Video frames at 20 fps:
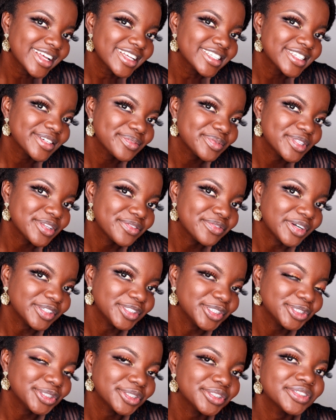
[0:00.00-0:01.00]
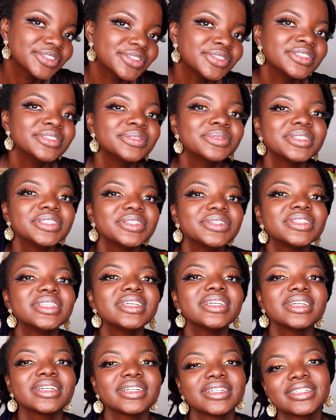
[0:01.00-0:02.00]
that's it with the foundation on. What do you
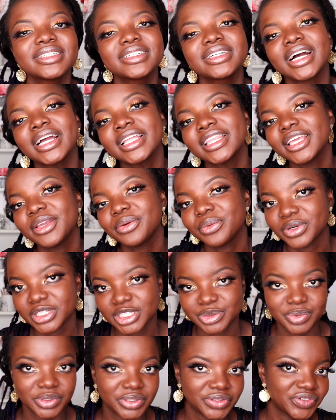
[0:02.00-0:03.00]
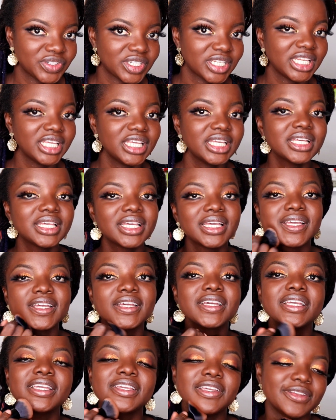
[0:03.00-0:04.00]
think? I think it works perfectly.
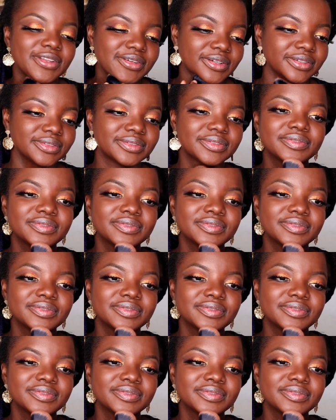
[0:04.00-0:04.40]
You know,